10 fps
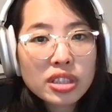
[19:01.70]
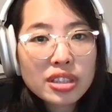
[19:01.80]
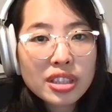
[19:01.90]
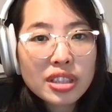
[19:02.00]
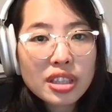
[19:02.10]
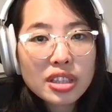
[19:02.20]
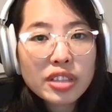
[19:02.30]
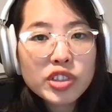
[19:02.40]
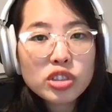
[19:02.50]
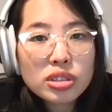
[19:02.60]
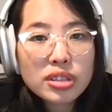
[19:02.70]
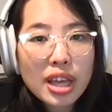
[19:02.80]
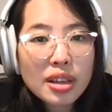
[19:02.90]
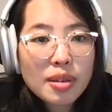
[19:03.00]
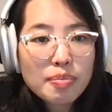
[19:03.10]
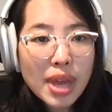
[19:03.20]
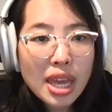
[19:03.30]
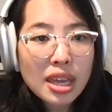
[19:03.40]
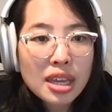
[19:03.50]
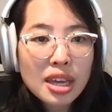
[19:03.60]
the individuals that
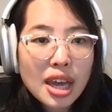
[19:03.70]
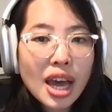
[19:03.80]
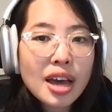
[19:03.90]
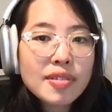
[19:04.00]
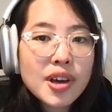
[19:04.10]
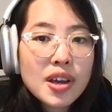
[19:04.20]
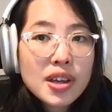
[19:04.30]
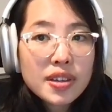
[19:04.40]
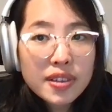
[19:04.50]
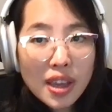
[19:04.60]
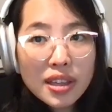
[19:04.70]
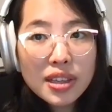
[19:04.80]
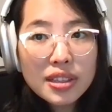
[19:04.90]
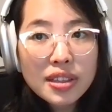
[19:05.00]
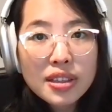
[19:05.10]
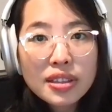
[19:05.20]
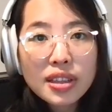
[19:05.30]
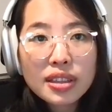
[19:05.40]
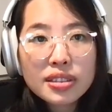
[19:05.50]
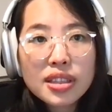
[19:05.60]
may have created
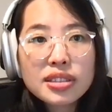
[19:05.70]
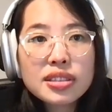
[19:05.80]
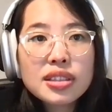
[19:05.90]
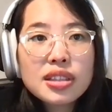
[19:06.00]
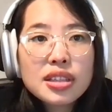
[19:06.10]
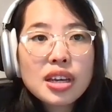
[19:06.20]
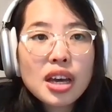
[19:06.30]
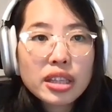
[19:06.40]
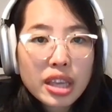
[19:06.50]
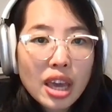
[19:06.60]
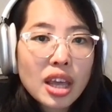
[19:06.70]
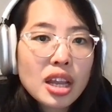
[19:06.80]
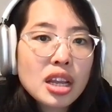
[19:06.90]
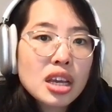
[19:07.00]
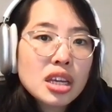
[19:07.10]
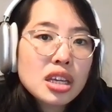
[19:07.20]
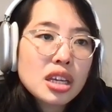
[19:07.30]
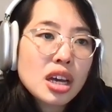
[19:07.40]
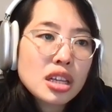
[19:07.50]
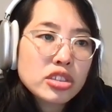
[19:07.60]
data sets can
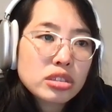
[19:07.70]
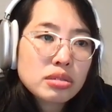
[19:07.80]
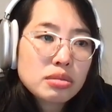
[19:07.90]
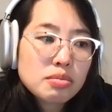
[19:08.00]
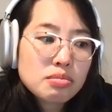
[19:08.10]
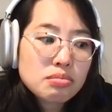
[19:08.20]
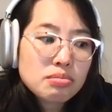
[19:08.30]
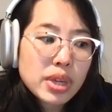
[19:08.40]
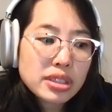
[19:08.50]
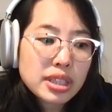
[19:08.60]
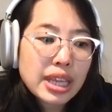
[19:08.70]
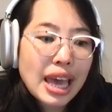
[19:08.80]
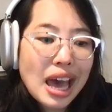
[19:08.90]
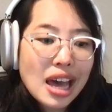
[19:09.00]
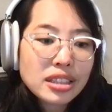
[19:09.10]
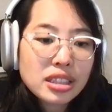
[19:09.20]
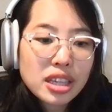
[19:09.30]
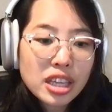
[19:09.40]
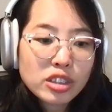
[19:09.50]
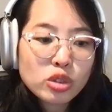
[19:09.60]
uh, basically add
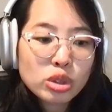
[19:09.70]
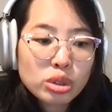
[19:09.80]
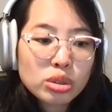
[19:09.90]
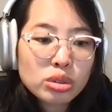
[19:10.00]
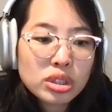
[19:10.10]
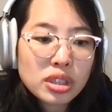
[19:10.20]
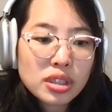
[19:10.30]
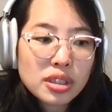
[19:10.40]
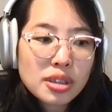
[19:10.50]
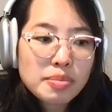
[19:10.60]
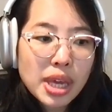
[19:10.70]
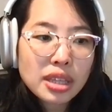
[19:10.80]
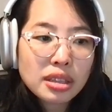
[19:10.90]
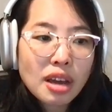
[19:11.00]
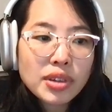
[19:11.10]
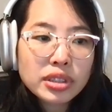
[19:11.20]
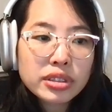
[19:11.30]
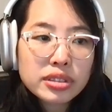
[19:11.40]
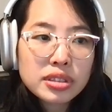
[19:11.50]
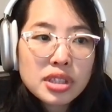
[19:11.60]
it to the main
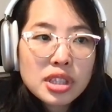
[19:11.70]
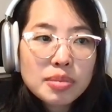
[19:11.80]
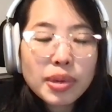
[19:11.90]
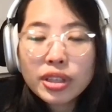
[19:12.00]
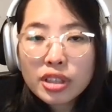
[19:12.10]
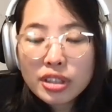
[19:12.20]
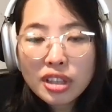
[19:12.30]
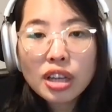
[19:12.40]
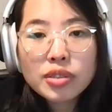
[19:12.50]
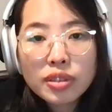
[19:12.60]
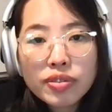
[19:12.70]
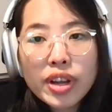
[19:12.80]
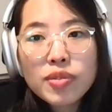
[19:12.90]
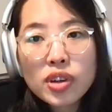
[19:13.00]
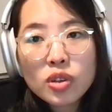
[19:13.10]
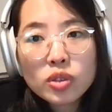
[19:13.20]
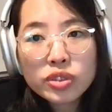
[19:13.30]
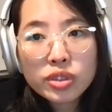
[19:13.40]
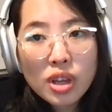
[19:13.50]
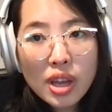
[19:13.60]
governance. But a lot of the
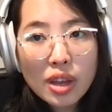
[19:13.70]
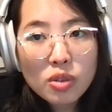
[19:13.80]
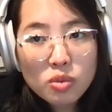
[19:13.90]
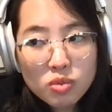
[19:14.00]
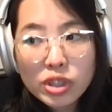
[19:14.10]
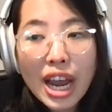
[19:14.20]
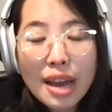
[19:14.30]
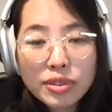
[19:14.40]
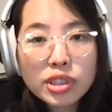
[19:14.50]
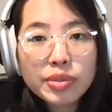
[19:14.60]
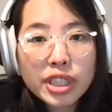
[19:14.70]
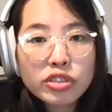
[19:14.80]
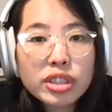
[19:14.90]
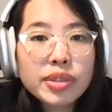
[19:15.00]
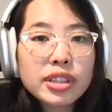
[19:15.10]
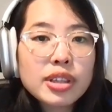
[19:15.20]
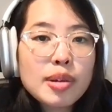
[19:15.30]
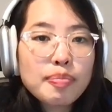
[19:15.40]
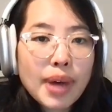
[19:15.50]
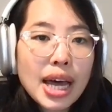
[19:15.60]
frameworks would have to be driven
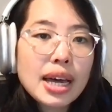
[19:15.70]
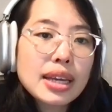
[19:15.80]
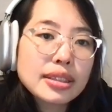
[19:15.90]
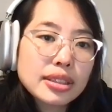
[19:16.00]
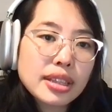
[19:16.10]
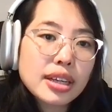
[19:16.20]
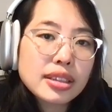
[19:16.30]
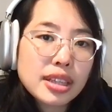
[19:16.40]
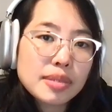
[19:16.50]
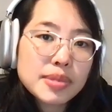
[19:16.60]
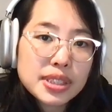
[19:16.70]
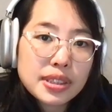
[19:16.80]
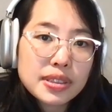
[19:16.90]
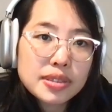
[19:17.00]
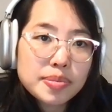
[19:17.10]
by the data team still.